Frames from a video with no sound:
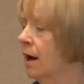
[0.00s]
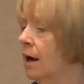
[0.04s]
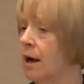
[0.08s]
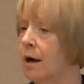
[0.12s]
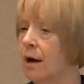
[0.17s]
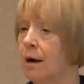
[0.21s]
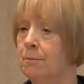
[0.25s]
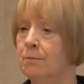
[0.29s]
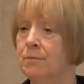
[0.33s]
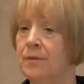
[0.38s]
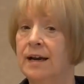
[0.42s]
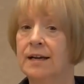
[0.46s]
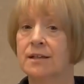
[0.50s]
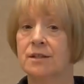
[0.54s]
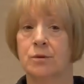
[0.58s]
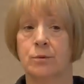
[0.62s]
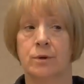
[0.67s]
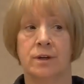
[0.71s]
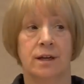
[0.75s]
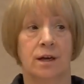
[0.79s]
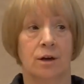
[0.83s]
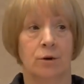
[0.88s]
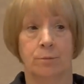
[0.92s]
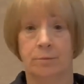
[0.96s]
that that's
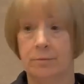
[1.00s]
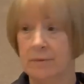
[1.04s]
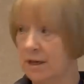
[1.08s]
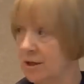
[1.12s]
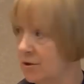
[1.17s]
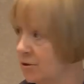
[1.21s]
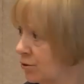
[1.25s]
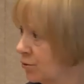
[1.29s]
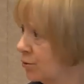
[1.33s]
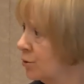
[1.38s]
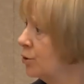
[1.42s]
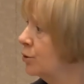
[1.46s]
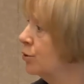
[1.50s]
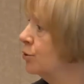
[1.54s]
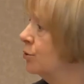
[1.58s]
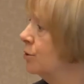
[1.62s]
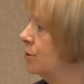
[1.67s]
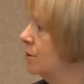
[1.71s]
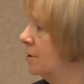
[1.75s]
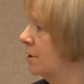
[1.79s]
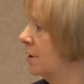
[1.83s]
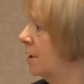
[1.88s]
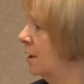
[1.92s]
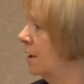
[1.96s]
what helped me
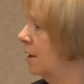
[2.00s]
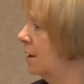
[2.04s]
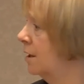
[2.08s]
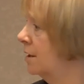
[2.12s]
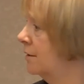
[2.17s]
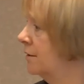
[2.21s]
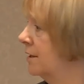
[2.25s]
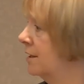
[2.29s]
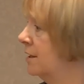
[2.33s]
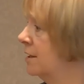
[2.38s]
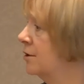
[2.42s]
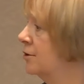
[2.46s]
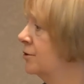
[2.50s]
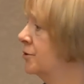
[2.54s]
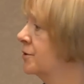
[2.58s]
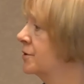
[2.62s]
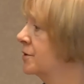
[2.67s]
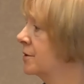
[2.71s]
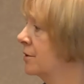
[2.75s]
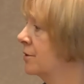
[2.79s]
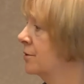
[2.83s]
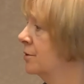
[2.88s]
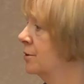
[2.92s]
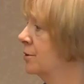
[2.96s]
through the
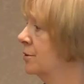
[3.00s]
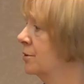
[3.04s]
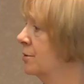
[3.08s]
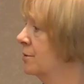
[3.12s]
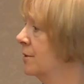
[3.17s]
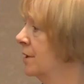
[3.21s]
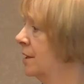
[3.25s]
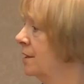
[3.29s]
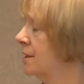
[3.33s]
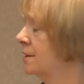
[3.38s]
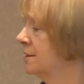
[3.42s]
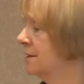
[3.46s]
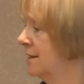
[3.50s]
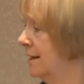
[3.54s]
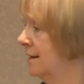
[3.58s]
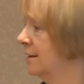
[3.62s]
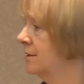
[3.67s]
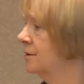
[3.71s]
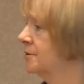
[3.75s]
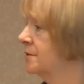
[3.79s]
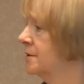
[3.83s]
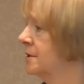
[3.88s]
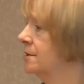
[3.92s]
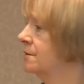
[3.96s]
years, through
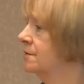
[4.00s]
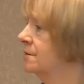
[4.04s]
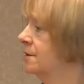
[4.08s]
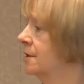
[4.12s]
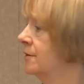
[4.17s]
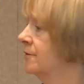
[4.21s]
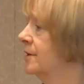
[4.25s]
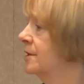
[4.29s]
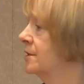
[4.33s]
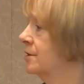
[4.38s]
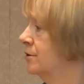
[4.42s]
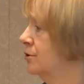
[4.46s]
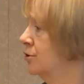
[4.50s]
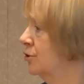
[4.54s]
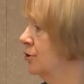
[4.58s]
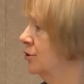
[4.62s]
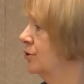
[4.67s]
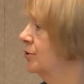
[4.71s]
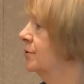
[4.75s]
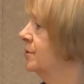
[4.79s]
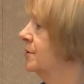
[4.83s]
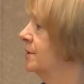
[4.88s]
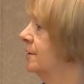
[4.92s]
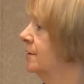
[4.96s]
sales and
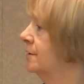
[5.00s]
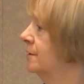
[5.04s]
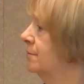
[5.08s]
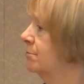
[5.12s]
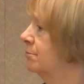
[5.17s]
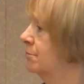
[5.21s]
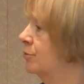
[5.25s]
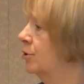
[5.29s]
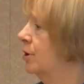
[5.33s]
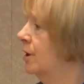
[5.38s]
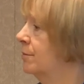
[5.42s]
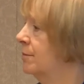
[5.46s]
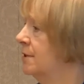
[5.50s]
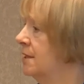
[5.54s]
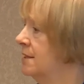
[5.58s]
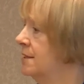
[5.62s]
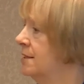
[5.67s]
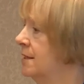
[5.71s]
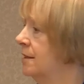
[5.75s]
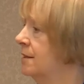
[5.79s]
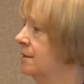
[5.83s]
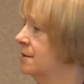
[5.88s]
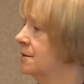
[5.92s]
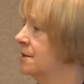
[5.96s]
divestitures and property
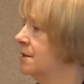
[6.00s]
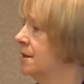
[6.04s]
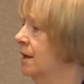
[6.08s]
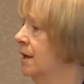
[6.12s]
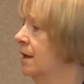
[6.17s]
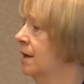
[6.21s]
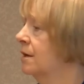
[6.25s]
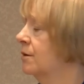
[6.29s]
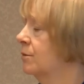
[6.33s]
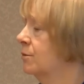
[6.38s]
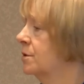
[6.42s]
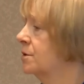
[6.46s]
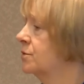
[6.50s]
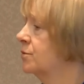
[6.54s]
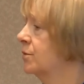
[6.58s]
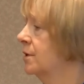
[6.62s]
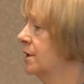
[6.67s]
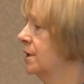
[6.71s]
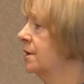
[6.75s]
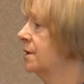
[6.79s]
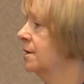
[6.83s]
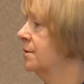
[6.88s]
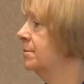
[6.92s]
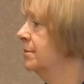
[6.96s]
sales, was
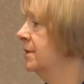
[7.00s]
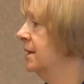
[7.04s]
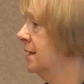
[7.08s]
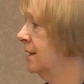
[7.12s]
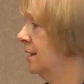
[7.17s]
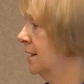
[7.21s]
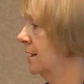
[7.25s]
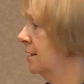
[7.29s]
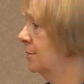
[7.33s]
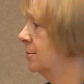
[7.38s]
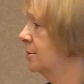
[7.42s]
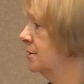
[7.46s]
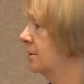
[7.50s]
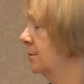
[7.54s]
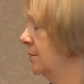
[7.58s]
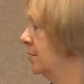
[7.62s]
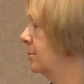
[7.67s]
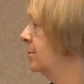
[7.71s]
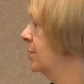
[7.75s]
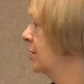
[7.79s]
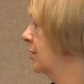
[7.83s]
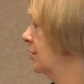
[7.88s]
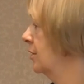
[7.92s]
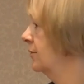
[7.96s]
really being able to
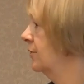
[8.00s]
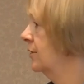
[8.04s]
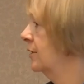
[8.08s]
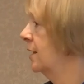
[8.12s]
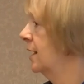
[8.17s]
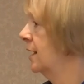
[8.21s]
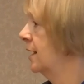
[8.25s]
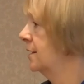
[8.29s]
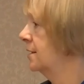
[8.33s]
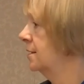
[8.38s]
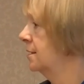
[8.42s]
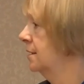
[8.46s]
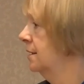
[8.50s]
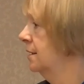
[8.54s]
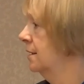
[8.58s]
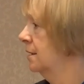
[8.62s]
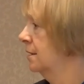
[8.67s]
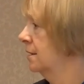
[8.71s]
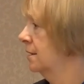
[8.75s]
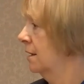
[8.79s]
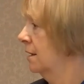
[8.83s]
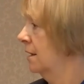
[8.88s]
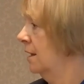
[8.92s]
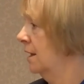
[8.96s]
be part of that
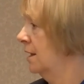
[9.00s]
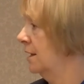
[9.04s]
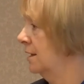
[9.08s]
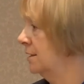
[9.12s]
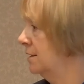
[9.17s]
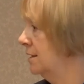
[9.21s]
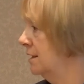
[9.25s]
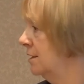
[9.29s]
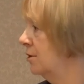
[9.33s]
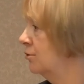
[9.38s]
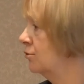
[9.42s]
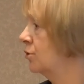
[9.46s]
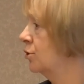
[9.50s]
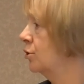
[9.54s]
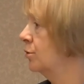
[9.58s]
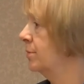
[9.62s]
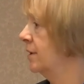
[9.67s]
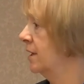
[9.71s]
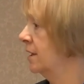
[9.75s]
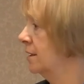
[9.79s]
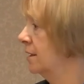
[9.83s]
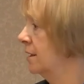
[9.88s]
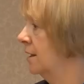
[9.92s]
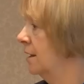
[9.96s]
A&D
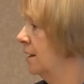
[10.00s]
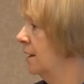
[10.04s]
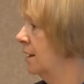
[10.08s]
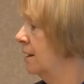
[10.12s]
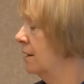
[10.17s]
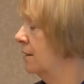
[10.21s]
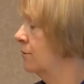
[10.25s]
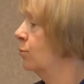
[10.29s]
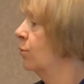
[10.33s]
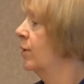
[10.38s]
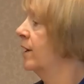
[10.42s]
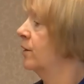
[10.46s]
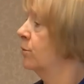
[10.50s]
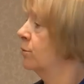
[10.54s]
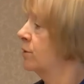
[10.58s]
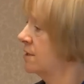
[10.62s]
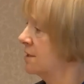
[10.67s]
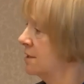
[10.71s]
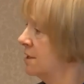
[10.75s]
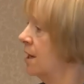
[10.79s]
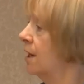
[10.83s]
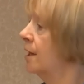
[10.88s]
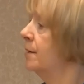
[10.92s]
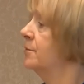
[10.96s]
group, and when it
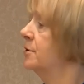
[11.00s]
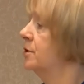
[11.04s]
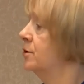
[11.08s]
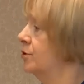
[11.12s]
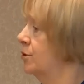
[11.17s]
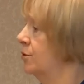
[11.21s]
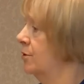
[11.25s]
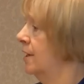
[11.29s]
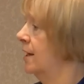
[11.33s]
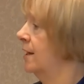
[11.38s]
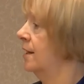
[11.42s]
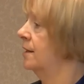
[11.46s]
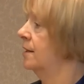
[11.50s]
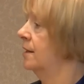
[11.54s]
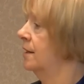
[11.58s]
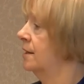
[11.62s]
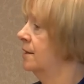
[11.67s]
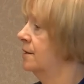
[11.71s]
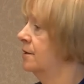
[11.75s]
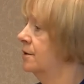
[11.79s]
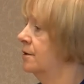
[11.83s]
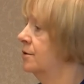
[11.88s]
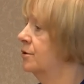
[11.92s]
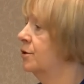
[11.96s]
was time to do that,
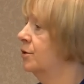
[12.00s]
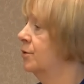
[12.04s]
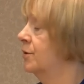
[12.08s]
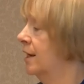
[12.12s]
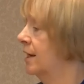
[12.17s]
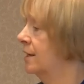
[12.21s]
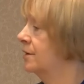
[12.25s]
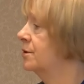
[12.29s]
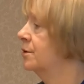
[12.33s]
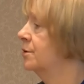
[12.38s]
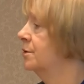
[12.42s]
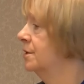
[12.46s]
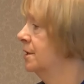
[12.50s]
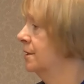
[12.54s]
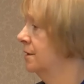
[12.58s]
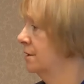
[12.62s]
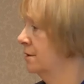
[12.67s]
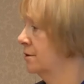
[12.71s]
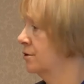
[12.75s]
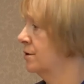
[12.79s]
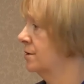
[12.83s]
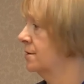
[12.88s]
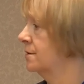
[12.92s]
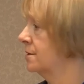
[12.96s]
and to do that due
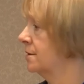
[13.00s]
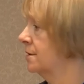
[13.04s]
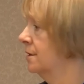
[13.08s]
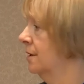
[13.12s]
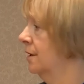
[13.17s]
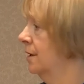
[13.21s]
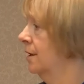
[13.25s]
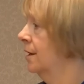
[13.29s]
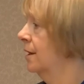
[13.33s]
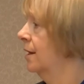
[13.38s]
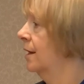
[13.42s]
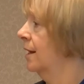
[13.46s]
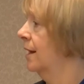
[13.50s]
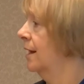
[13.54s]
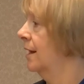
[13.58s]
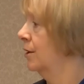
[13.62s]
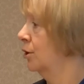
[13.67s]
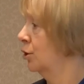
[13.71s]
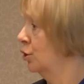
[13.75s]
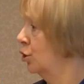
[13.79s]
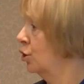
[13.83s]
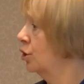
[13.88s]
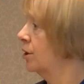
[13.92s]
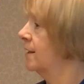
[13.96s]
diligence
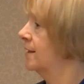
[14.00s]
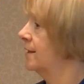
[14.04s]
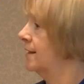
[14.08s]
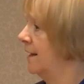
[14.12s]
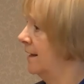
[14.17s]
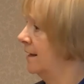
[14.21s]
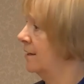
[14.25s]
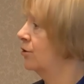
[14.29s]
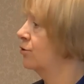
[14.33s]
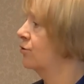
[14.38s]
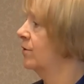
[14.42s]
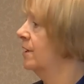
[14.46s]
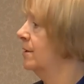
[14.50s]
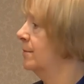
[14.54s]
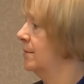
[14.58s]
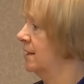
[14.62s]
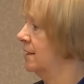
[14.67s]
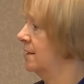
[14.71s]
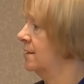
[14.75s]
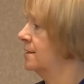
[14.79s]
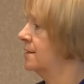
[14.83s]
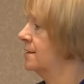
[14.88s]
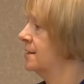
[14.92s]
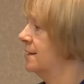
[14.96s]
and look at that
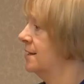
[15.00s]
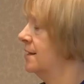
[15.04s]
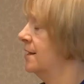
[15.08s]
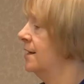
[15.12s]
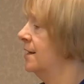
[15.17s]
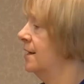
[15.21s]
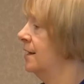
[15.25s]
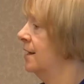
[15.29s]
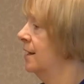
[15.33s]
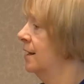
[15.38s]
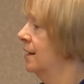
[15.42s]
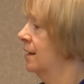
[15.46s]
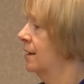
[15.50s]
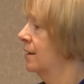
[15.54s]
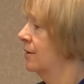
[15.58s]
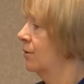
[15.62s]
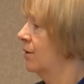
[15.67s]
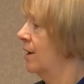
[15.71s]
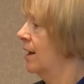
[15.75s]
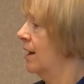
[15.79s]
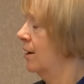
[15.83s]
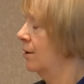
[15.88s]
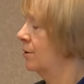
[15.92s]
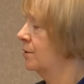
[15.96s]
agreement and see
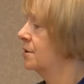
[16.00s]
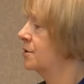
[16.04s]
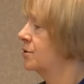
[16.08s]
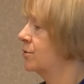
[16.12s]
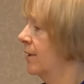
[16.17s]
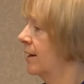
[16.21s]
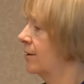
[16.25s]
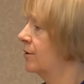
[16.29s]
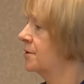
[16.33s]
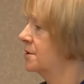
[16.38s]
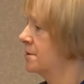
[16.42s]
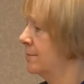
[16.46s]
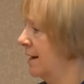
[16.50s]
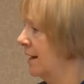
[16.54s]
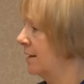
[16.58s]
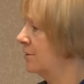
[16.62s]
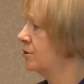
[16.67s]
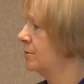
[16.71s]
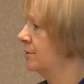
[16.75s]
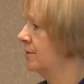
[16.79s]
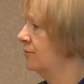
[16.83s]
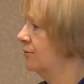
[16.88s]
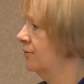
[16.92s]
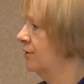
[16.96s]
how does records
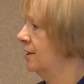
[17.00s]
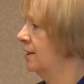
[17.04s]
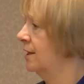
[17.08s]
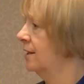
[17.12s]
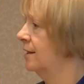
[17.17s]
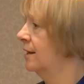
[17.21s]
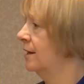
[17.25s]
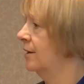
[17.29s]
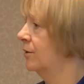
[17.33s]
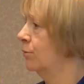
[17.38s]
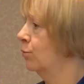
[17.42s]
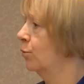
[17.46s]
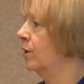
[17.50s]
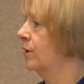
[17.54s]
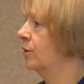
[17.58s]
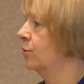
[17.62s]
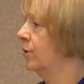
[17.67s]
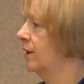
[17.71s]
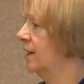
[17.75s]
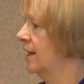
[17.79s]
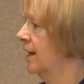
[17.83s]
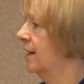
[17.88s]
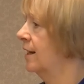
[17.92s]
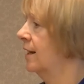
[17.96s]
management fit in there and what are
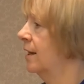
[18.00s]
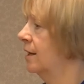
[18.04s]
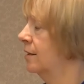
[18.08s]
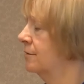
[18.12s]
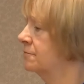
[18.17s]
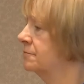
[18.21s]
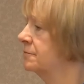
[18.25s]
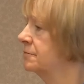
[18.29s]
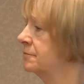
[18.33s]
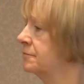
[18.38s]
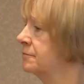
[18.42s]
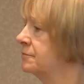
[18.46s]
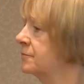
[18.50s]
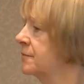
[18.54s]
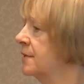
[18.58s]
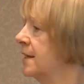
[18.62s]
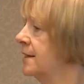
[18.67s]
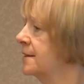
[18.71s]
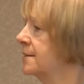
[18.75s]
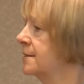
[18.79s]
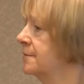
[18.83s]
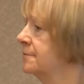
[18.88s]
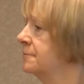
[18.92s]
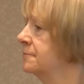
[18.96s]
we getting.
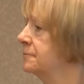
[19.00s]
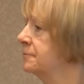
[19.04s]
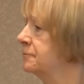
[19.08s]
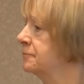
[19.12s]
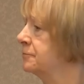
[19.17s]
Yes.